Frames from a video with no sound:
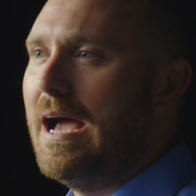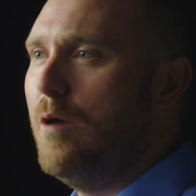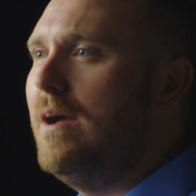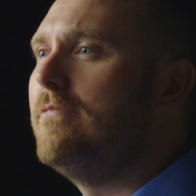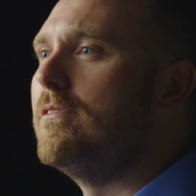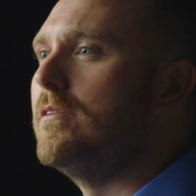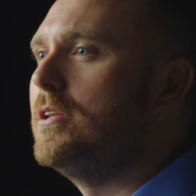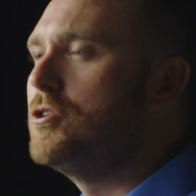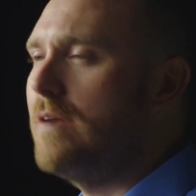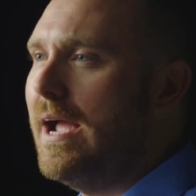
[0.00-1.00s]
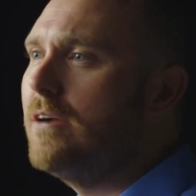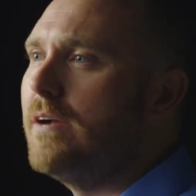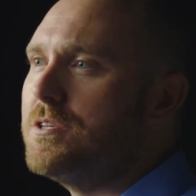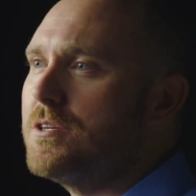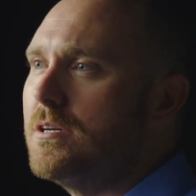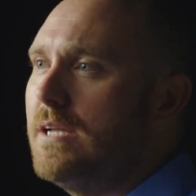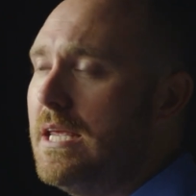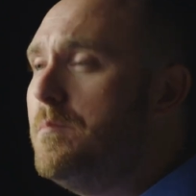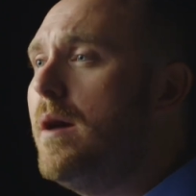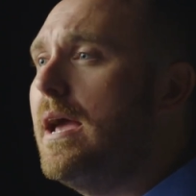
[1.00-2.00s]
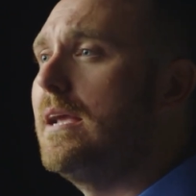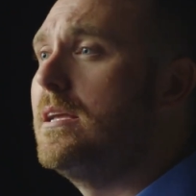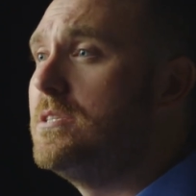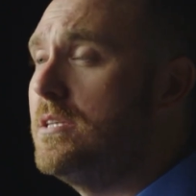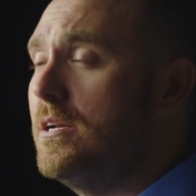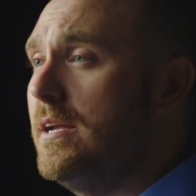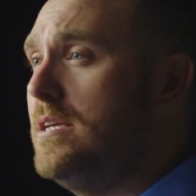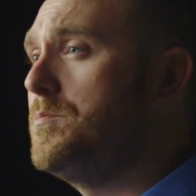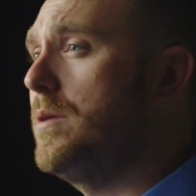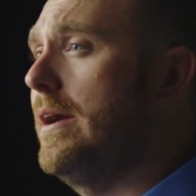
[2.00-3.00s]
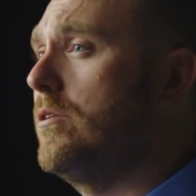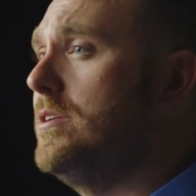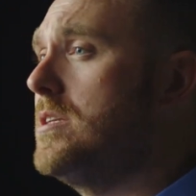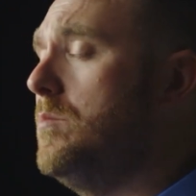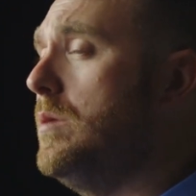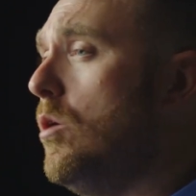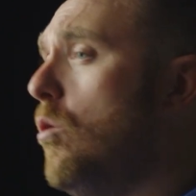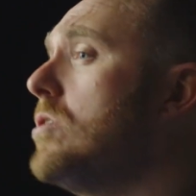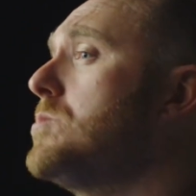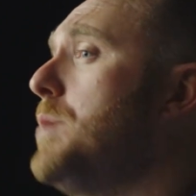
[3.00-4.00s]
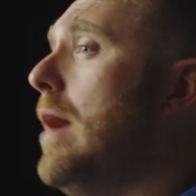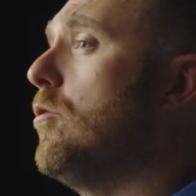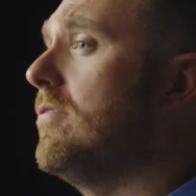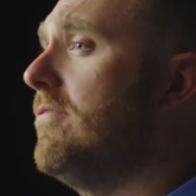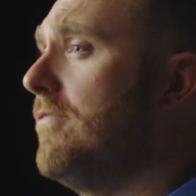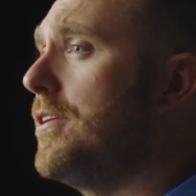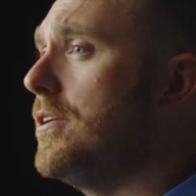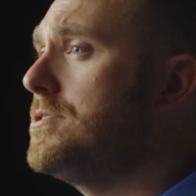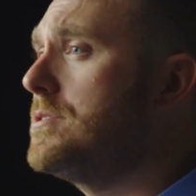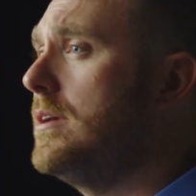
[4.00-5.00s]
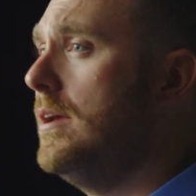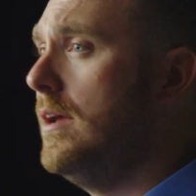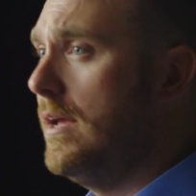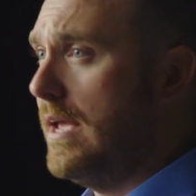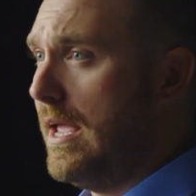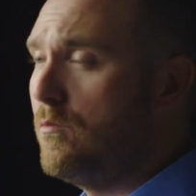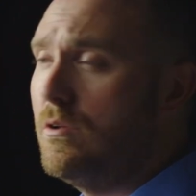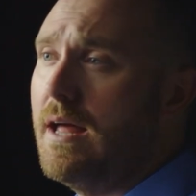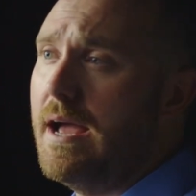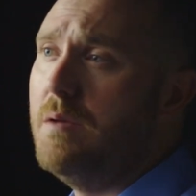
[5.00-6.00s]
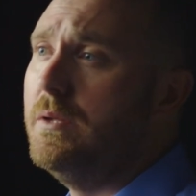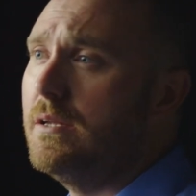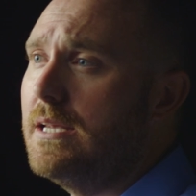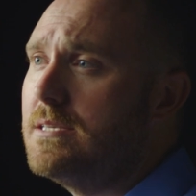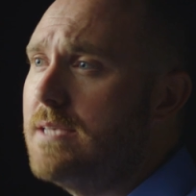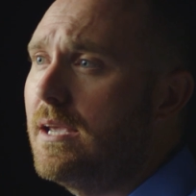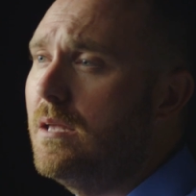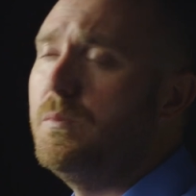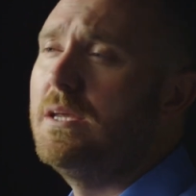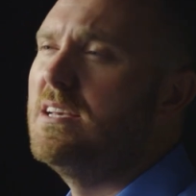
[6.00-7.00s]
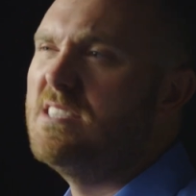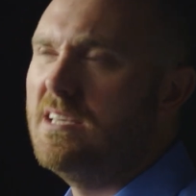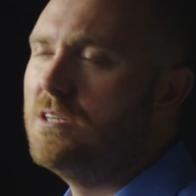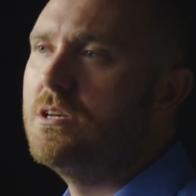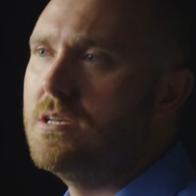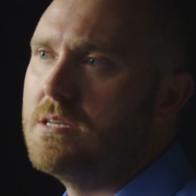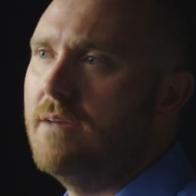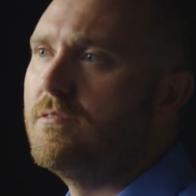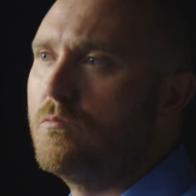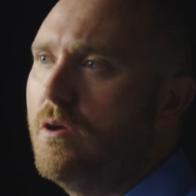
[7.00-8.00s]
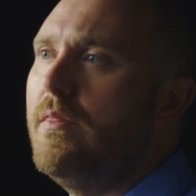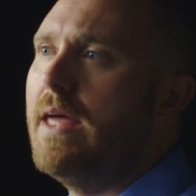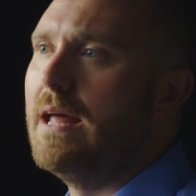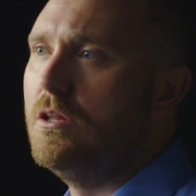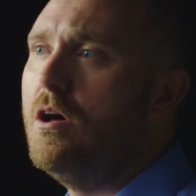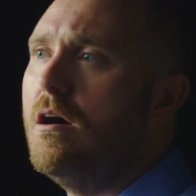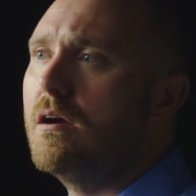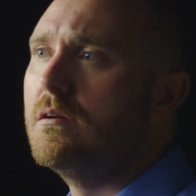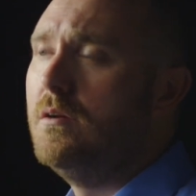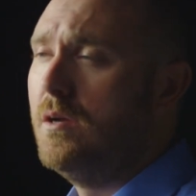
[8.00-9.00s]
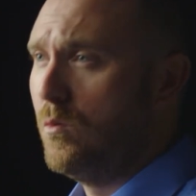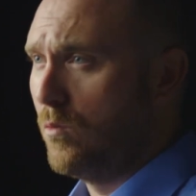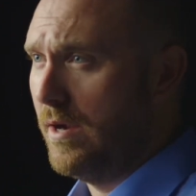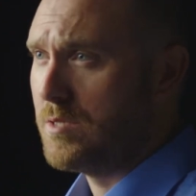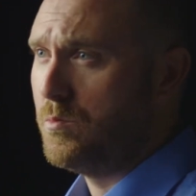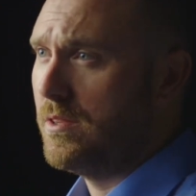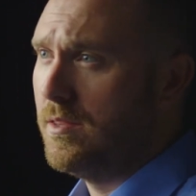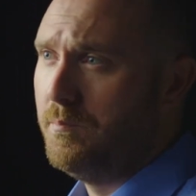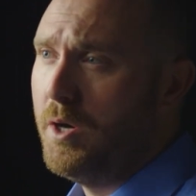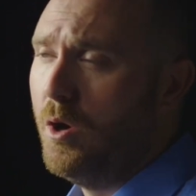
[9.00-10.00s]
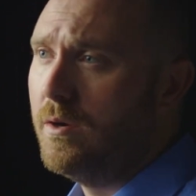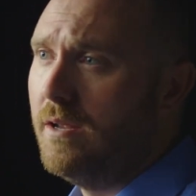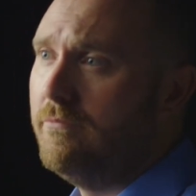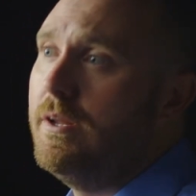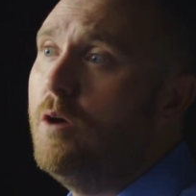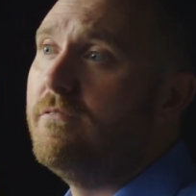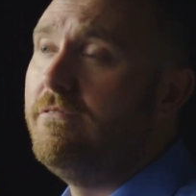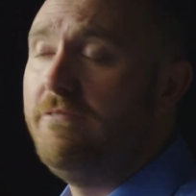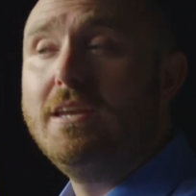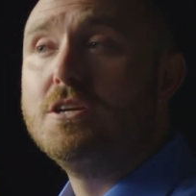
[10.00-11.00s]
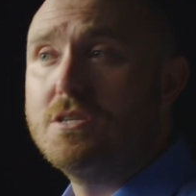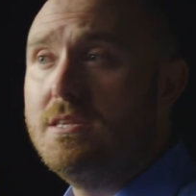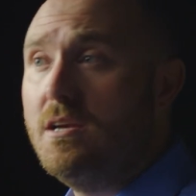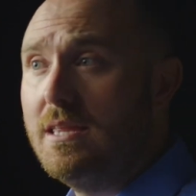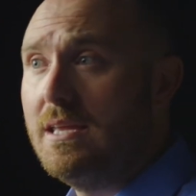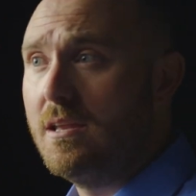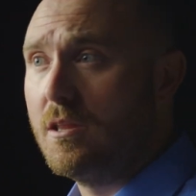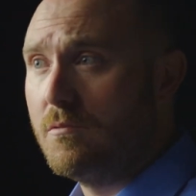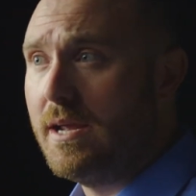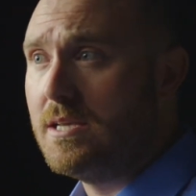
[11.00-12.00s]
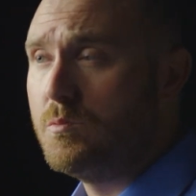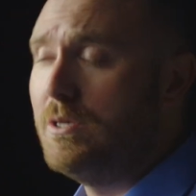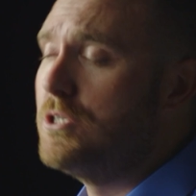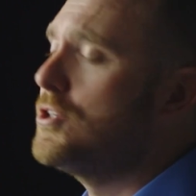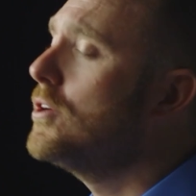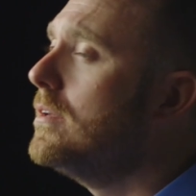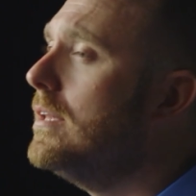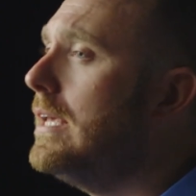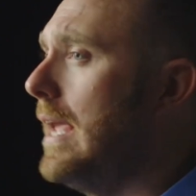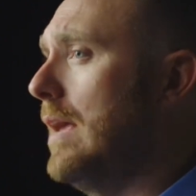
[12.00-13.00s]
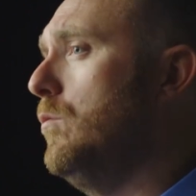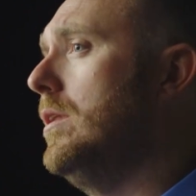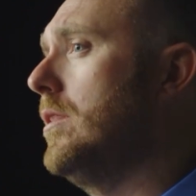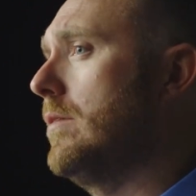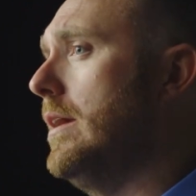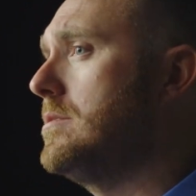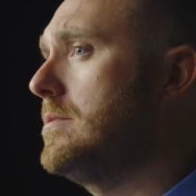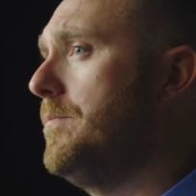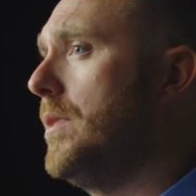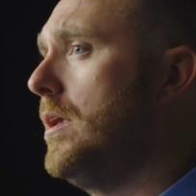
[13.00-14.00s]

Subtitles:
However, the drag racer, he might consider his priorities to be horsepower first and reliability second because the engine doesn't have to run that long. Whereas with the boat, if we don't finish till the end of the race, we certainly can't win the race.